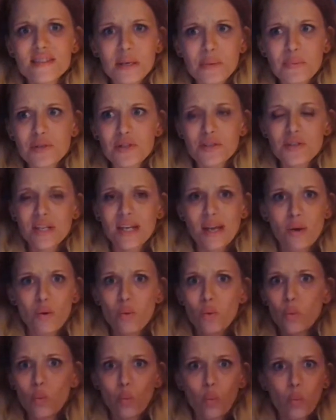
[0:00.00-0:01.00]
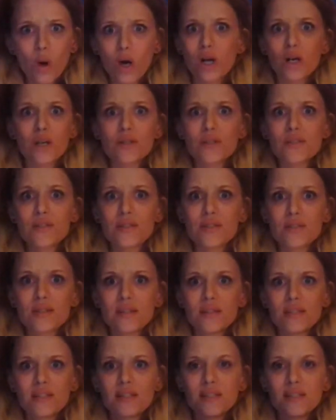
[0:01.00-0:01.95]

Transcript: They were just like words.